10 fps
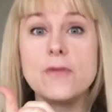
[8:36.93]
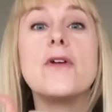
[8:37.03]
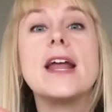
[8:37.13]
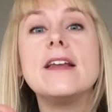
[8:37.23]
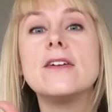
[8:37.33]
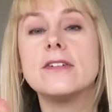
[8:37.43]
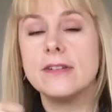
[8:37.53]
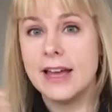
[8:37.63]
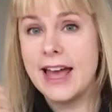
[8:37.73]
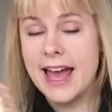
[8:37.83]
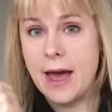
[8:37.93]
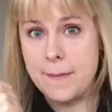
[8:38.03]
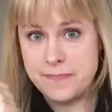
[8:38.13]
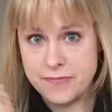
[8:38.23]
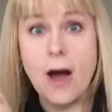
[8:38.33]
failure
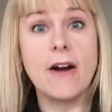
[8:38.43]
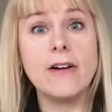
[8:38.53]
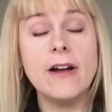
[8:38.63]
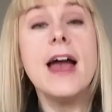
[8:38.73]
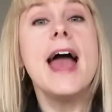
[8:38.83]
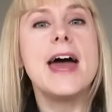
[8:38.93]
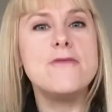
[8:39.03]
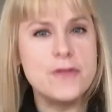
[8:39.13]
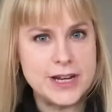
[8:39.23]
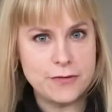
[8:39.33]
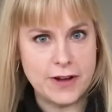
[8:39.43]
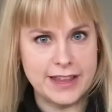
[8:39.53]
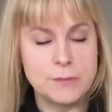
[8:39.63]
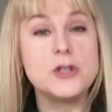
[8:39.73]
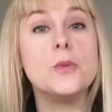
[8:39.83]
are, and
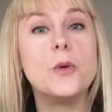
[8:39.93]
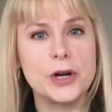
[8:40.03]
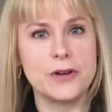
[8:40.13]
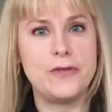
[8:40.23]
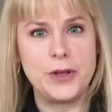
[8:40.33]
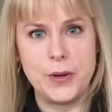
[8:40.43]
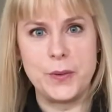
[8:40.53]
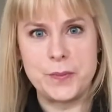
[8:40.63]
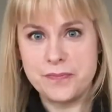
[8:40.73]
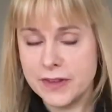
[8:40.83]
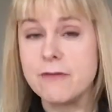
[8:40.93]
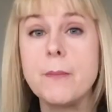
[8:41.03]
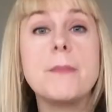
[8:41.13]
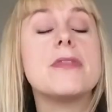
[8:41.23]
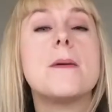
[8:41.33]
redefine them to work for you. And
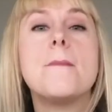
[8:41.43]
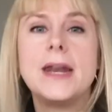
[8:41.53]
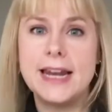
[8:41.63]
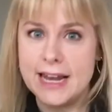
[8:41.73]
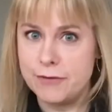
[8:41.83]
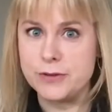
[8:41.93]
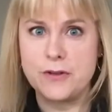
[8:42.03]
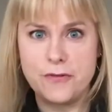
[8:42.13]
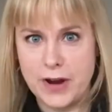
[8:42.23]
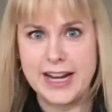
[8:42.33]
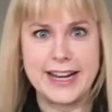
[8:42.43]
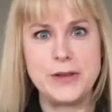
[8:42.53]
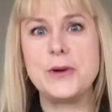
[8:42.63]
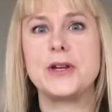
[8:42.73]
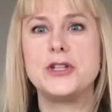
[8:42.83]
remember, there are many levels of failure.
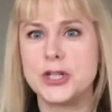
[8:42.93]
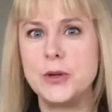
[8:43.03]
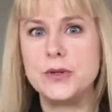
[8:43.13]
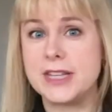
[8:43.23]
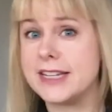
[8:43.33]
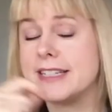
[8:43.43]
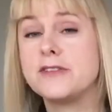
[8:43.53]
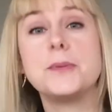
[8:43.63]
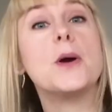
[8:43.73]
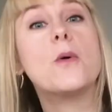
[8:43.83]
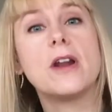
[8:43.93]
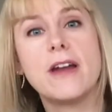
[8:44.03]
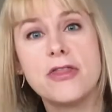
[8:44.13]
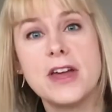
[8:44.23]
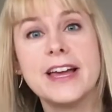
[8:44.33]
You can choose. It doesn't have to be all or
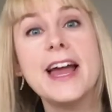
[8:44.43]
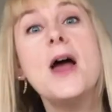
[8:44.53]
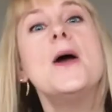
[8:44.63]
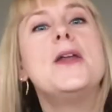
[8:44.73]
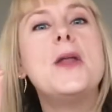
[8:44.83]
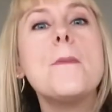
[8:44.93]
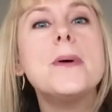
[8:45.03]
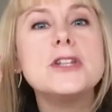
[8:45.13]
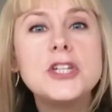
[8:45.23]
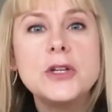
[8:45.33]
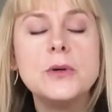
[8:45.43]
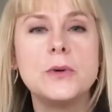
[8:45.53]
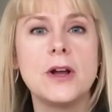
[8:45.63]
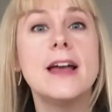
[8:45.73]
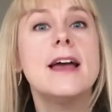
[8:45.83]
nothing. Number
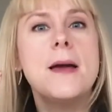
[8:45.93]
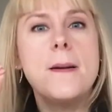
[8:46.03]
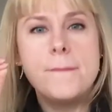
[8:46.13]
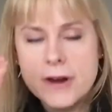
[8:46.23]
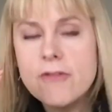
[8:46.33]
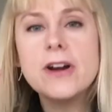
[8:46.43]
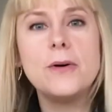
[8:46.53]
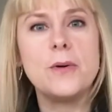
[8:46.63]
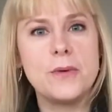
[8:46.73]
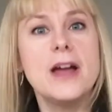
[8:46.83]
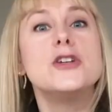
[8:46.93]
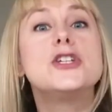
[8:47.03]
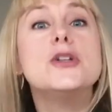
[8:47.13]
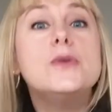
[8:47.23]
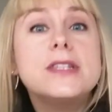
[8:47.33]
two, be real.
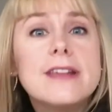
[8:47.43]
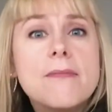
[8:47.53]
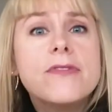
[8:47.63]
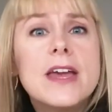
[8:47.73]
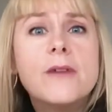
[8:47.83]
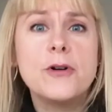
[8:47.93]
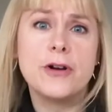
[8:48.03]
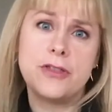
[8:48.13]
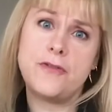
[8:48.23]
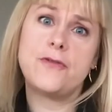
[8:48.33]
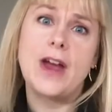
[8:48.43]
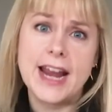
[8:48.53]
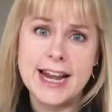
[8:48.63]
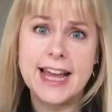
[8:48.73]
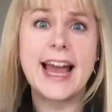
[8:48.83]
Do something worth
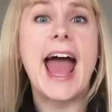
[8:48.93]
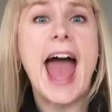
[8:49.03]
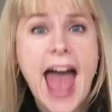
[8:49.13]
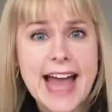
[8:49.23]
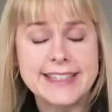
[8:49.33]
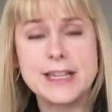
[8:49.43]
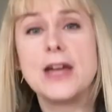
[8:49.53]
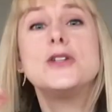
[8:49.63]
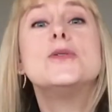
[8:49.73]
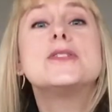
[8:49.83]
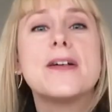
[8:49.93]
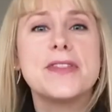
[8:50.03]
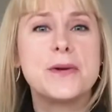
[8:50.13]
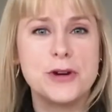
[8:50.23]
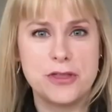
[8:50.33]
failing at and do
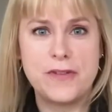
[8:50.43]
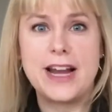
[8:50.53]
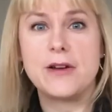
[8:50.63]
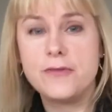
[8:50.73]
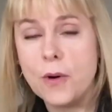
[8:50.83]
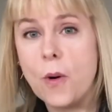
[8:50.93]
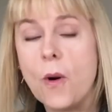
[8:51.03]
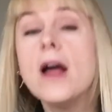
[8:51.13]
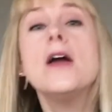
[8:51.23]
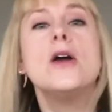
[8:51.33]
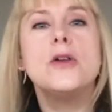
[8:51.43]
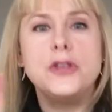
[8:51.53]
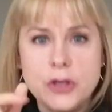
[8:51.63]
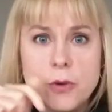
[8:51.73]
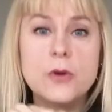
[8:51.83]
something worth failing for.
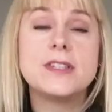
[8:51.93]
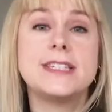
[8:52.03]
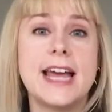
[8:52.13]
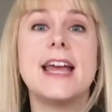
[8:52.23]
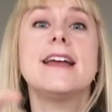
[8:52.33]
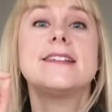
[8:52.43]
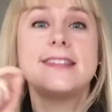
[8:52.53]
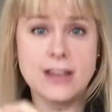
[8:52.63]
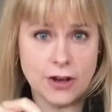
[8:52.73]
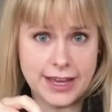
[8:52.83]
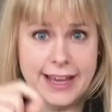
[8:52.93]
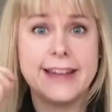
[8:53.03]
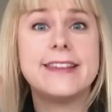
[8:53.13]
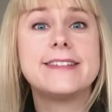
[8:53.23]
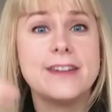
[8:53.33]
You're staying stuck
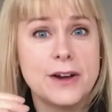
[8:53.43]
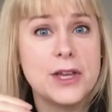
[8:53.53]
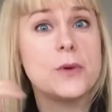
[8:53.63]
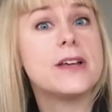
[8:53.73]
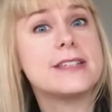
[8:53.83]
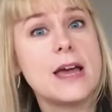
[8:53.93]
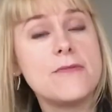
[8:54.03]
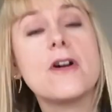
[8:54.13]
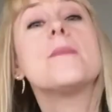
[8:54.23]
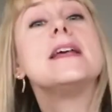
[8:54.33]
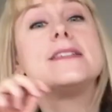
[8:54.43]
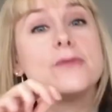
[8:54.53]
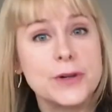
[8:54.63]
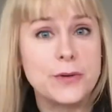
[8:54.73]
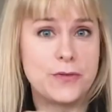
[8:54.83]
in the scenario you want to escape from is the
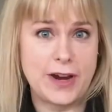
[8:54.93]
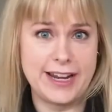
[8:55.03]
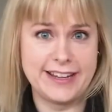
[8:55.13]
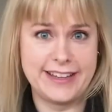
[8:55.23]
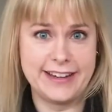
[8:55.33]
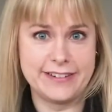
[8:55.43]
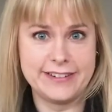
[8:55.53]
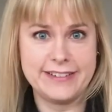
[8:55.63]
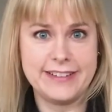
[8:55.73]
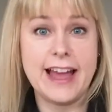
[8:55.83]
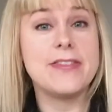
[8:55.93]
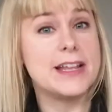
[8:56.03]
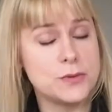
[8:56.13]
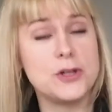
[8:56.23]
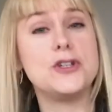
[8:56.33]
real failure here. And
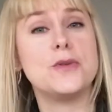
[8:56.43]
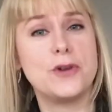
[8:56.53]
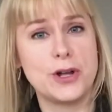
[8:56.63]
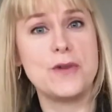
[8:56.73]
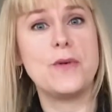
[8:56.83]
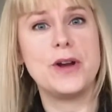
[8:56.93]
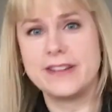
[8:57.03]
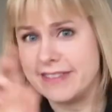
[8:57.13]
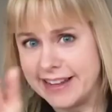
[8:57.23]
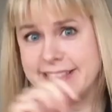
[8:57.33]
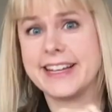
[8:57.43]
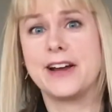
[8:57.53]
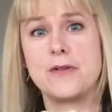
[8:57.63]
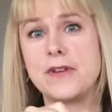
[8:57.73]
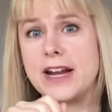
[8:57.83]
that's what you should want to avoid. That's the
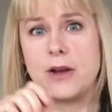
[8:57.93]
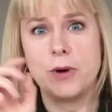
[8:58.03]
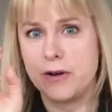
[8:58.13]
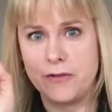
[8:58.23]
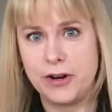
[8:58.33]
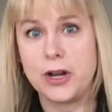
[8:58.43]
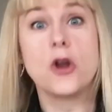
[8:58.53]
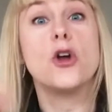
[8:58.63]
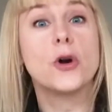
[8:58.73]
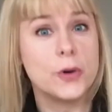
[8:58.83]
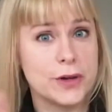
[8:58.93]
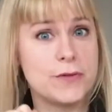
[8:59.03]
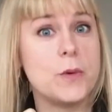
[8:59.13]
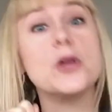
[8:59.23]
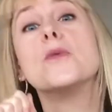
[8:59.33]
kind of failure you want to avoid, not going
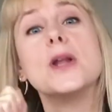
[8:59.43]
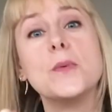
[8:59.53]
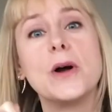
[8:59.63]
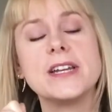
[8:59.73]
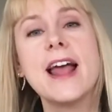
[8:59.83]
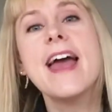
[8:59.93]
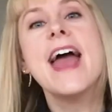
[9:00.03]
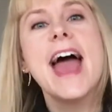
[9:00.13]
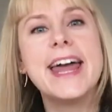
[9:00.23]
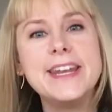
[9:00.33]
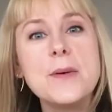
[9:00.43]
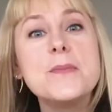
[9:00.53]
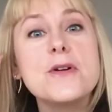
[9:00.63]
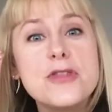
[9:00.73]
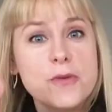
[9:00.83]
for what you really want. And
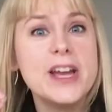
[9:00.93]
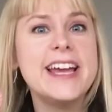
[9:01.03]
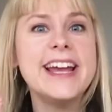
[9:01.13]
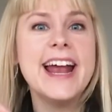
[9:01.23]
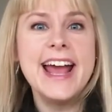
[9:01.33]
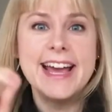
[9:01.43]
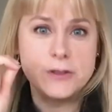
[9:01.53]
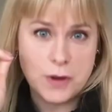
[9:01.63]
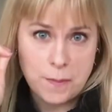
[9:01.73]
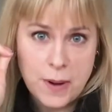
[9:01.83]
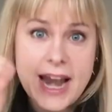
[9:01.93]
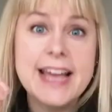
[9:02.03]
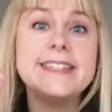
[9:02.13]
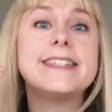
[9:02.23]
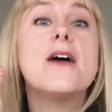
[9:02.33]
number three is
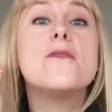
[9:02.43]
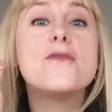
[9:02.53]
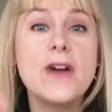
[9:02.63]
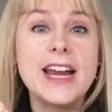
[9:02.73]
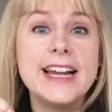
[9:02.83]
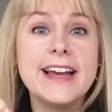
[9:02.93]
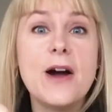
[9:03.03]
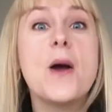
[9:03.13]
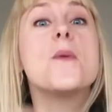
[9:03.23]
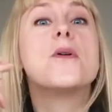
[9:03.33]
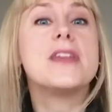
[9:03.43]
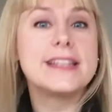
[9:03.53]
replace failure with